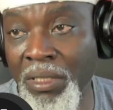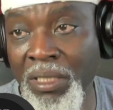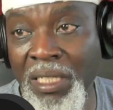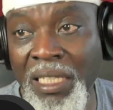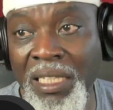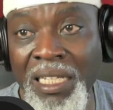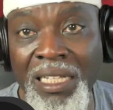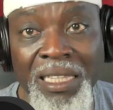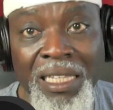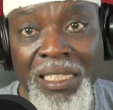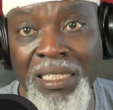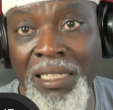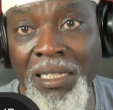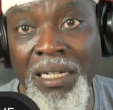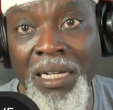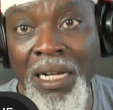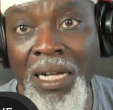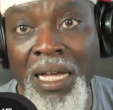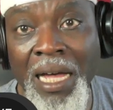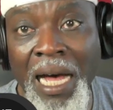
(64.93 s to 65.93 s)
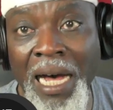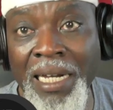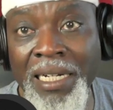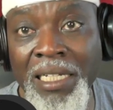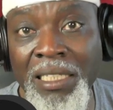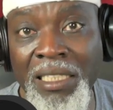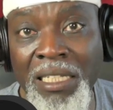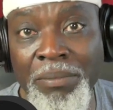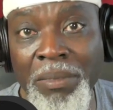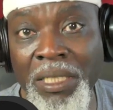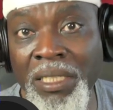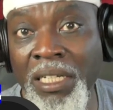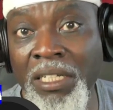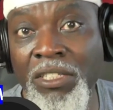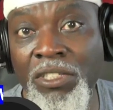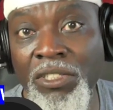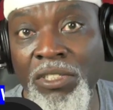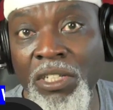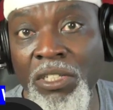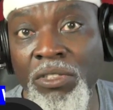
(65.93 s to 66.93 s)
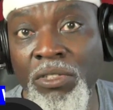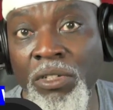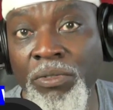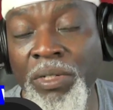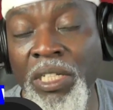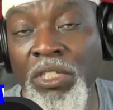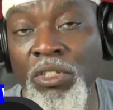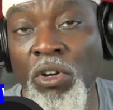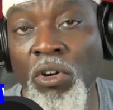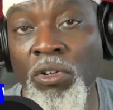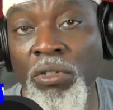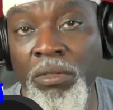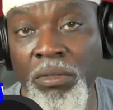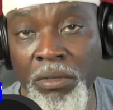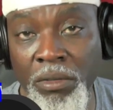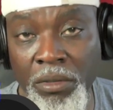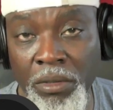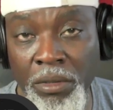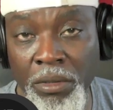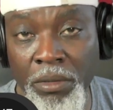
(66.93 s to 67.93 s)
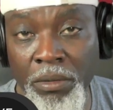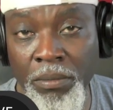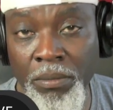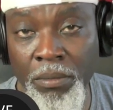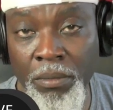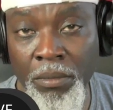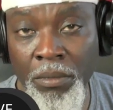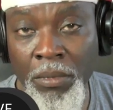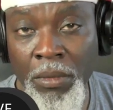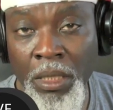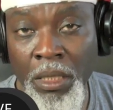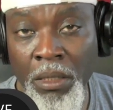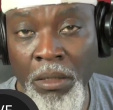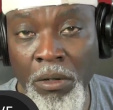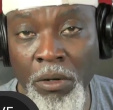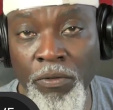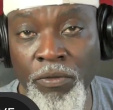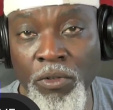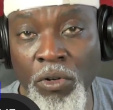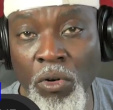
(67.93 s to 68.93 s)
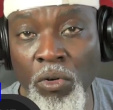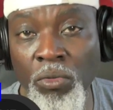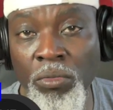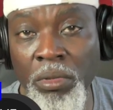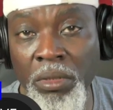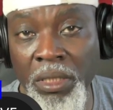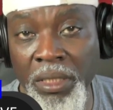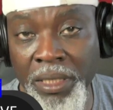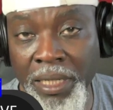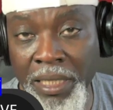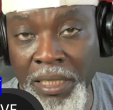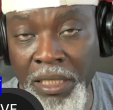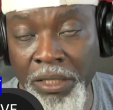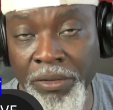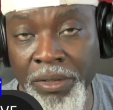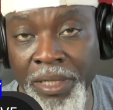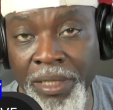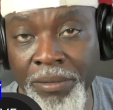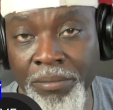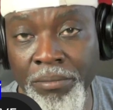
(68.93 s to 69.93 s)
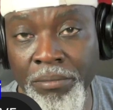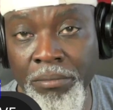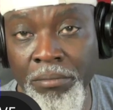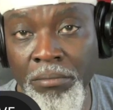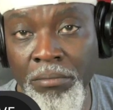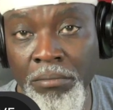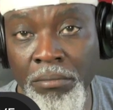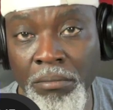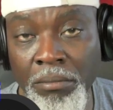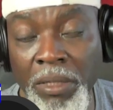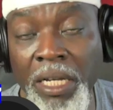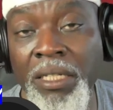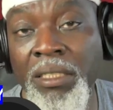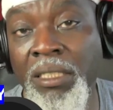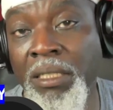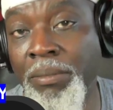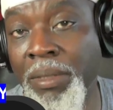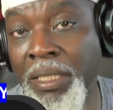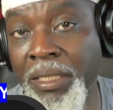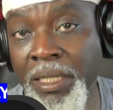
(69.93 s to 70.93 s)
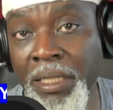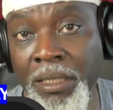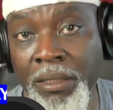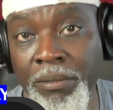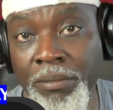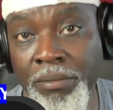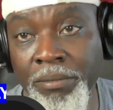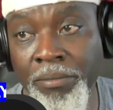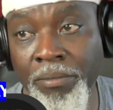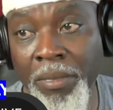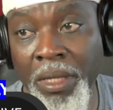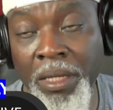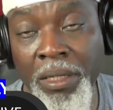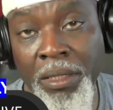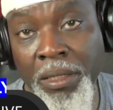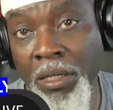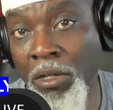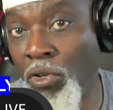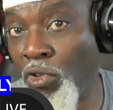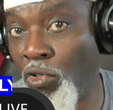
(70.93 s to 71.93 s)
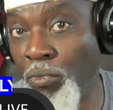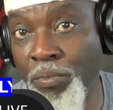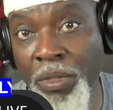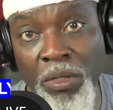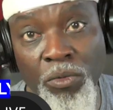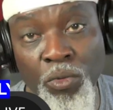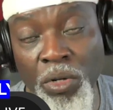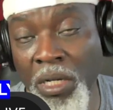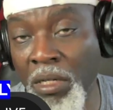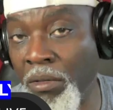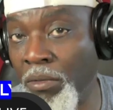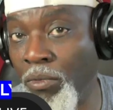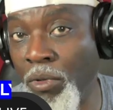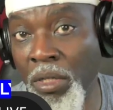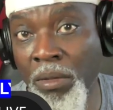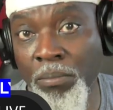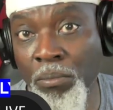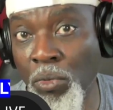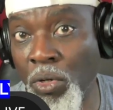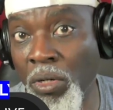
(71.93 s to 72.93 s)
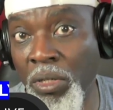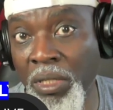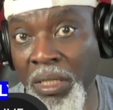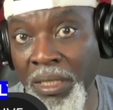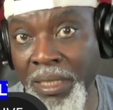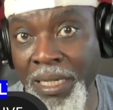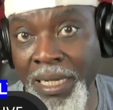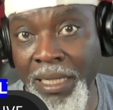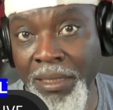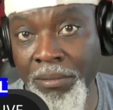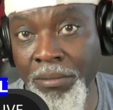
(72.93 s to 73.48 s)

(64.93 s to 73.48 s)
I think there's an estimated 600 tons of gold in Nigeria. Estimated. It could be well worth more than that.